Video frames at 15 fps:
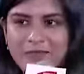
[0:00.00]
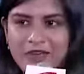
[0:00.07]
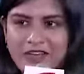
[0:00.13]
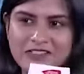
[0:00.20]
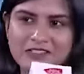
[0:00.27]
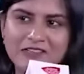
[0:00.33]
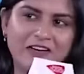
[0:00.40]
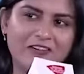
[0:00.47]
are
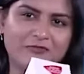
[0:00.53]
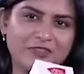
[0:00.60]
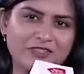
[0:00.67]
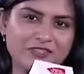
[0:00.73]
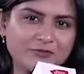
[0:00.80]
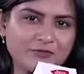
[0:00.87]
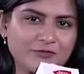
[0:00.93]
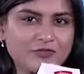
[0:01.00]
better,
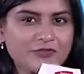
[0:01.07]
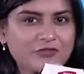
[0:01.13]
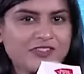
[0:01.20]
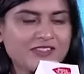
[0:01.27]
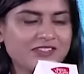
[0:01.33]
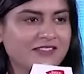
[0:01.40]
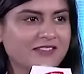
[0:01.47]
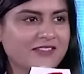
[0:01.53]
government school
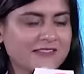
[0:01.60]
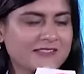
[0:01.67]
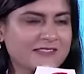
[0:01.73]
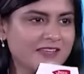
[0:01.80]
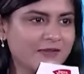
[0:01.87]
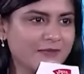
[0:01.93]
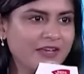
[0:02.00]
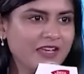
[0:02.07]
students aren't the
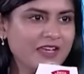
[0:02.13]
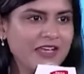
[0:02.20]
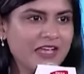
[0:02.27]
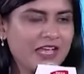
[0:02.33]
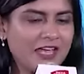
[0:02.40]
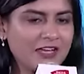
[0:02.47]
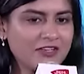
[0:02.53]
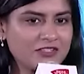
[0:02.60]
same.
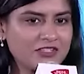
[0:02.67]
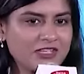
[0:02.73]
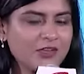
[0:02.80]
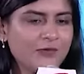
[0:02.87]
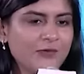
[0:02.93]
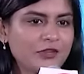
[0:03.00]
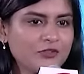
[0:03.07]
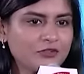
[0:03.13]
And
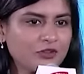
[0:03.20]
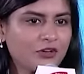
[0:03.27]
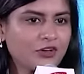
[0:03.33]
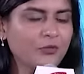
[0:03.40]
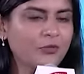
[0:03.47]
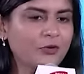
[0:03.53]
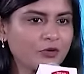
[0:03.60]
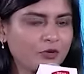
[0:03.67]
today when you
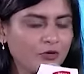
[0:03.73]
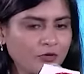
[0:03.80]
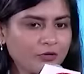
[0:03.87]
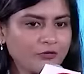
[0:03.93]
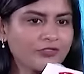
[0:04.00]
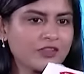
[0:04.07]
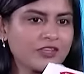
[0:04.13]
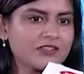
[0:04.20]
talk about
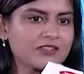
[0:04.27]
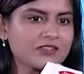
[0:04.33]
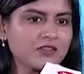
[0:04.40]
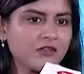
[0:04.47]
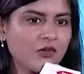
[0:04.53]
all of these